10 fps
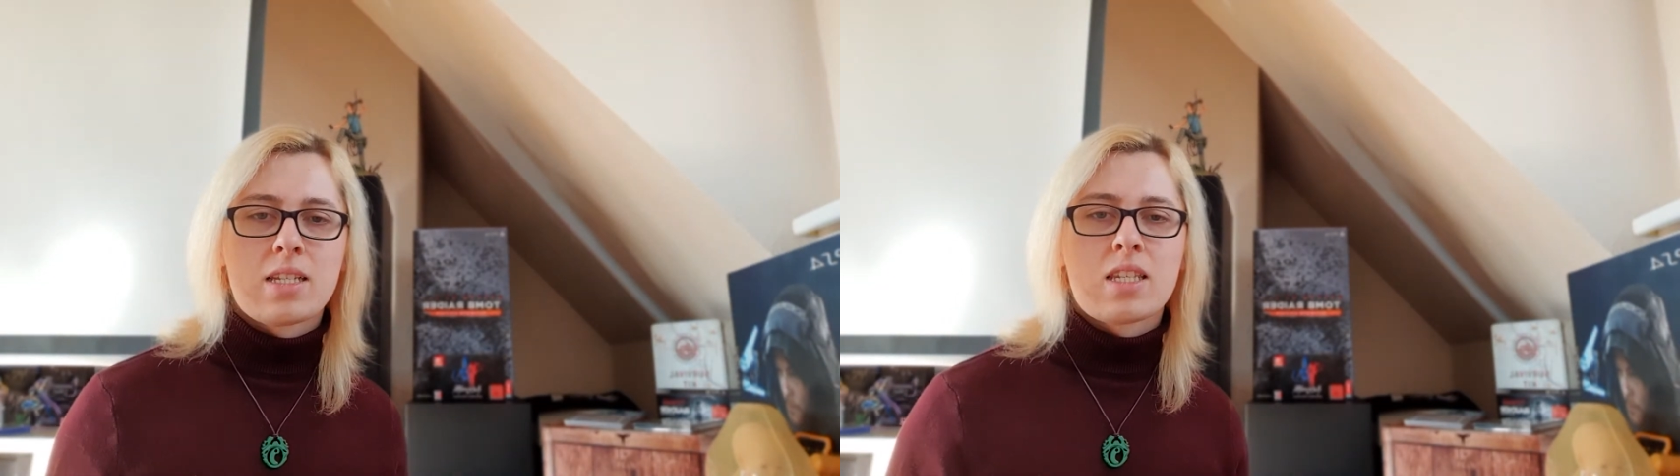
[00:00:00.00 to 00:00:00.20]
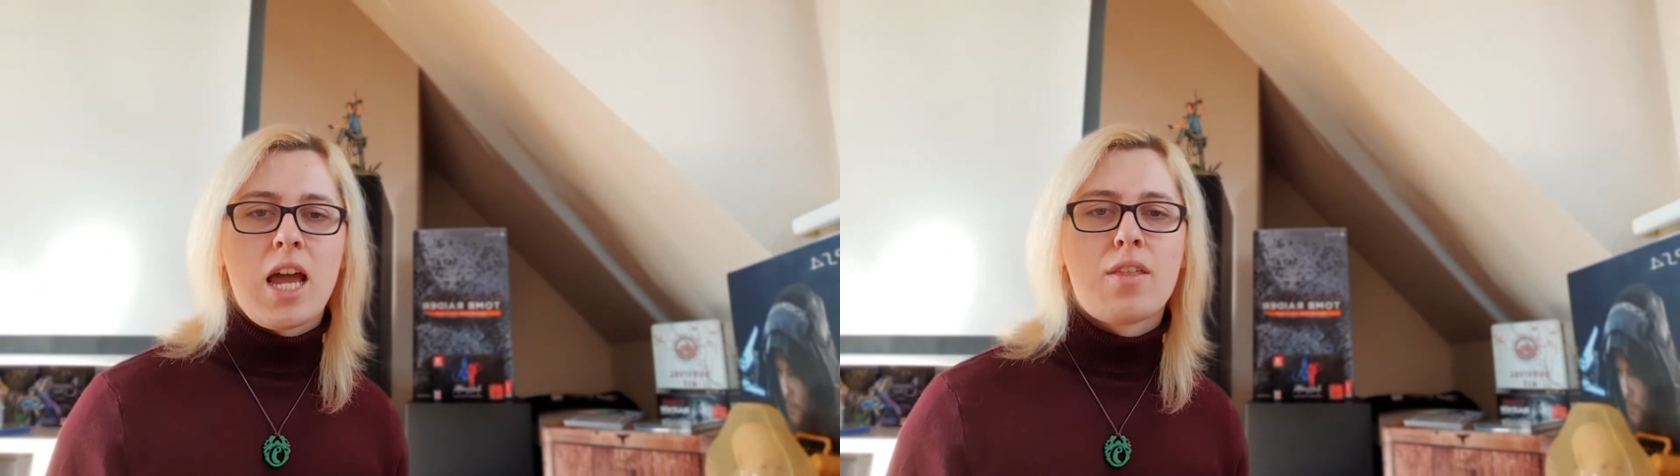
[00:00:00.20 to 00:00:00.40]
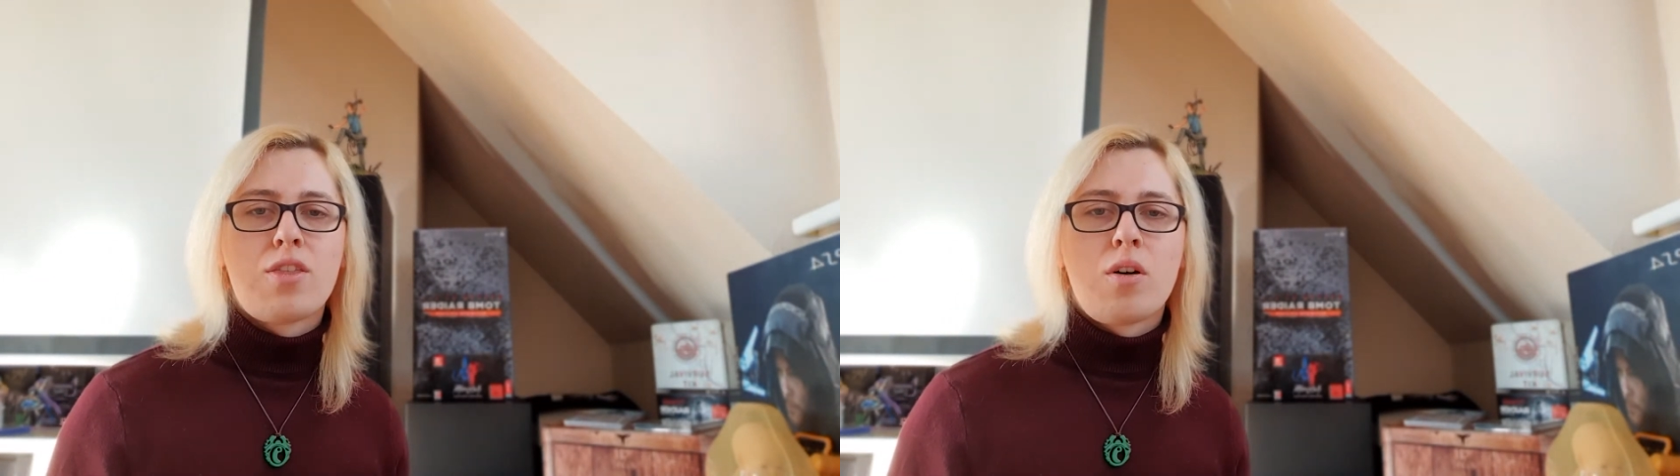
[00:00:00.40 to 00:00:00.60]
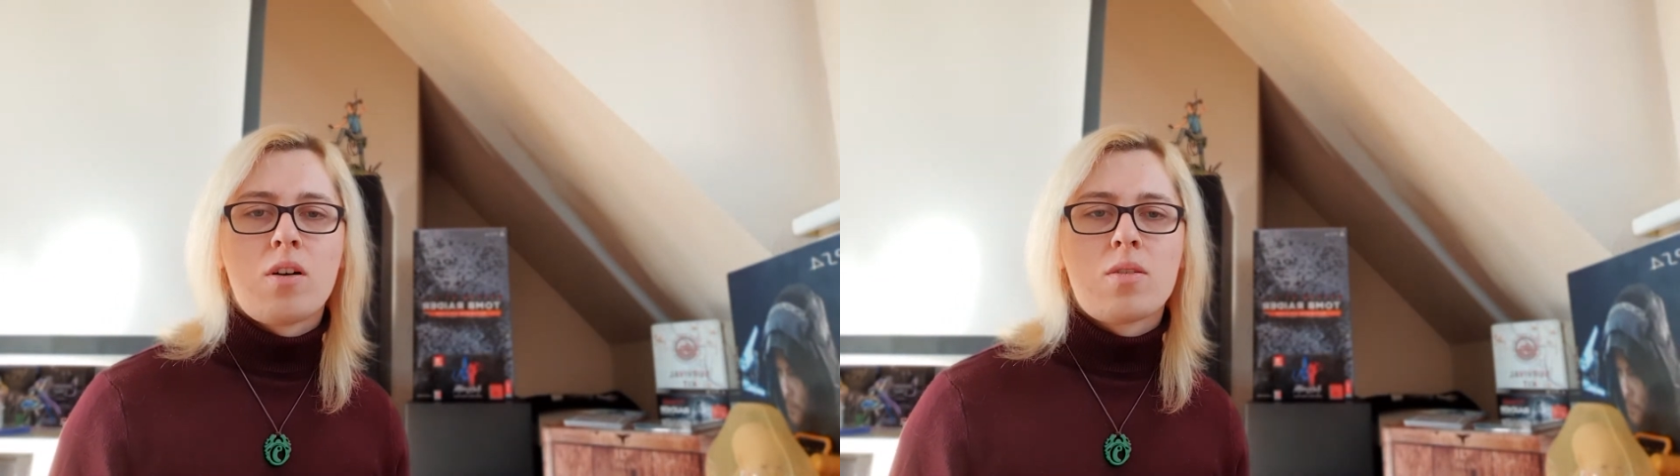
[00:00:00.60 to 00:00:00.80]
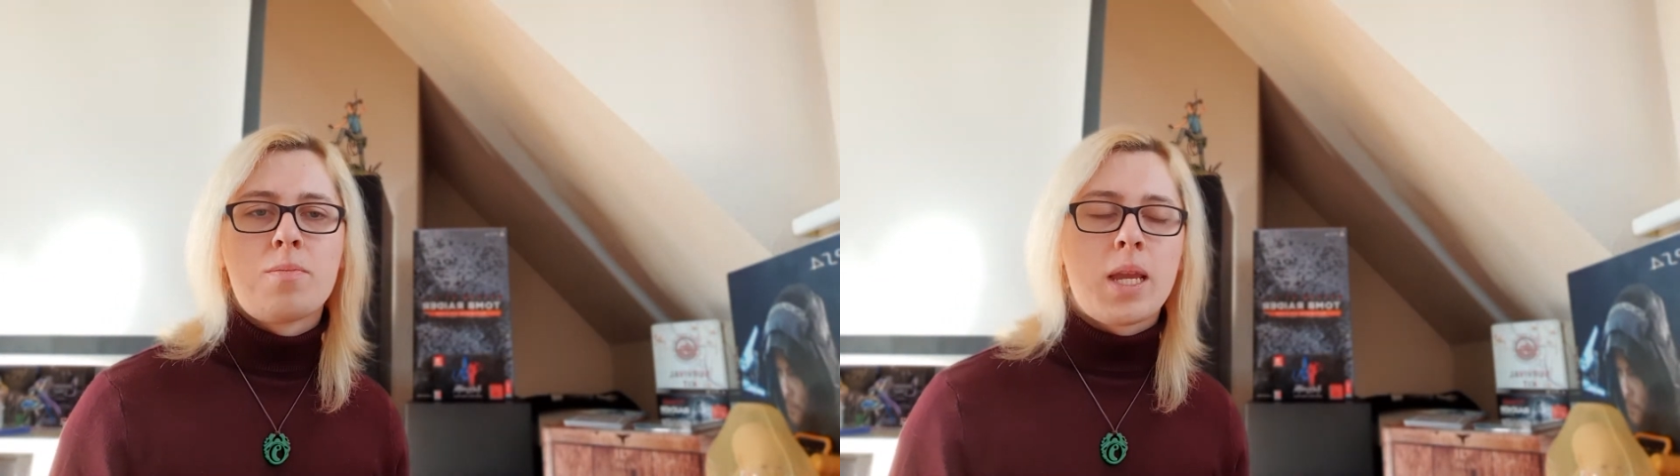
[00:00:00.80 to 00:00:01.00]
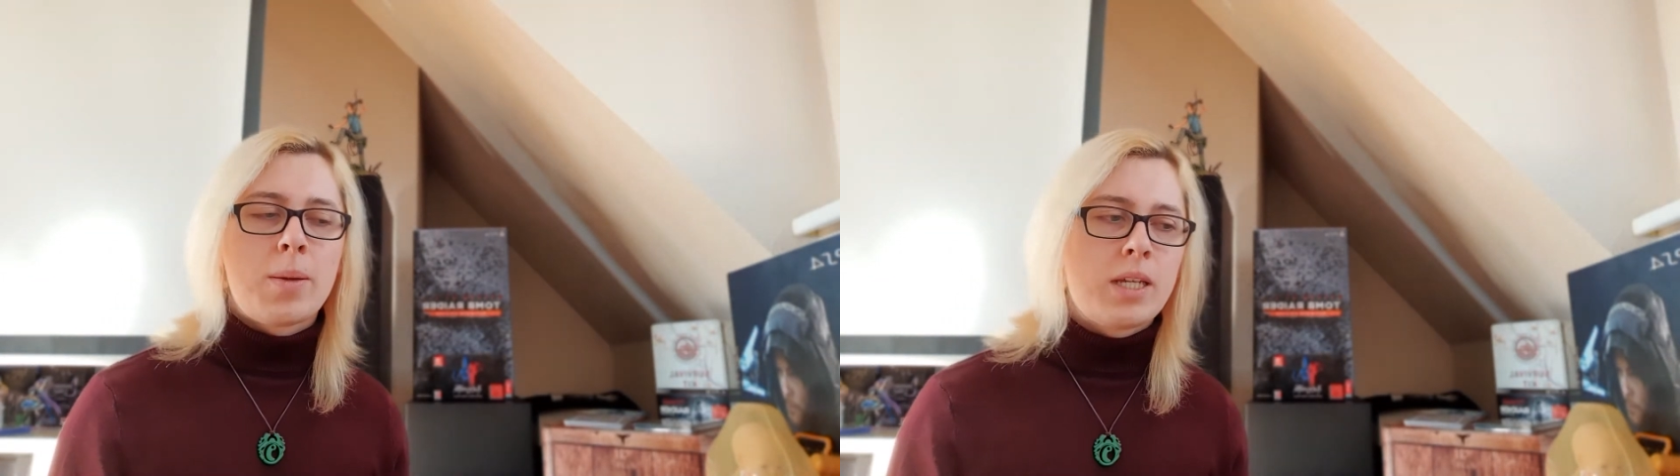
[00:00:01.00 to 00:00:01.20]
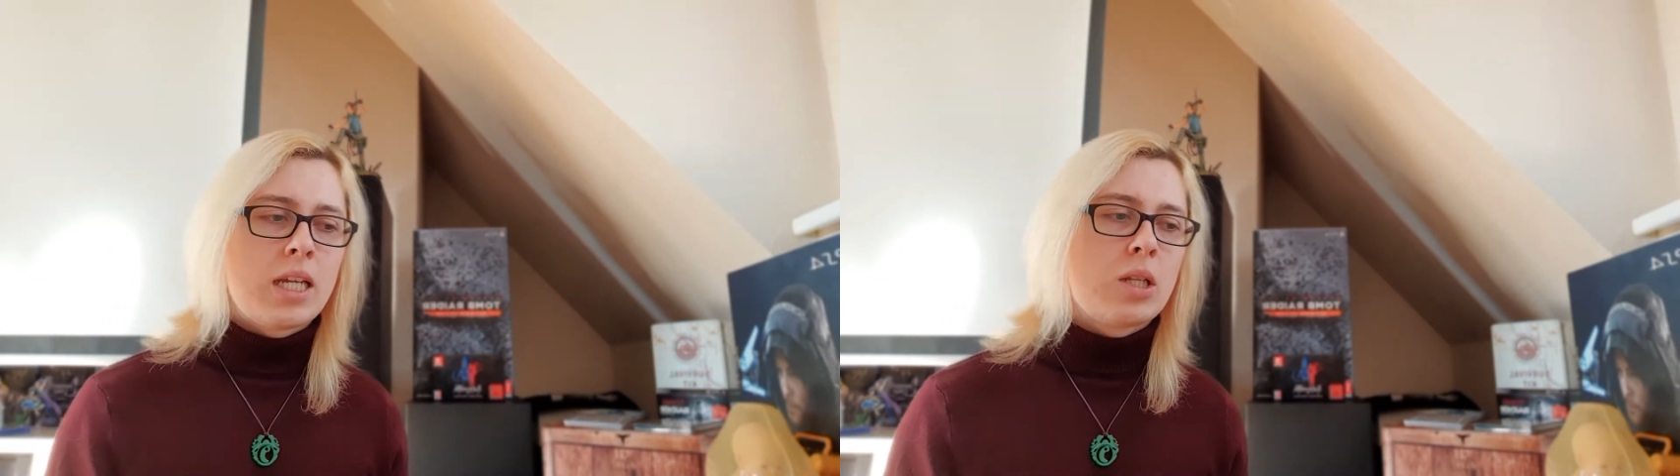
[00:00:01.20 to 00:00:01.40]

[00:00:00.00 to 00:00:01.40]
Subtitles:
I thought maybe it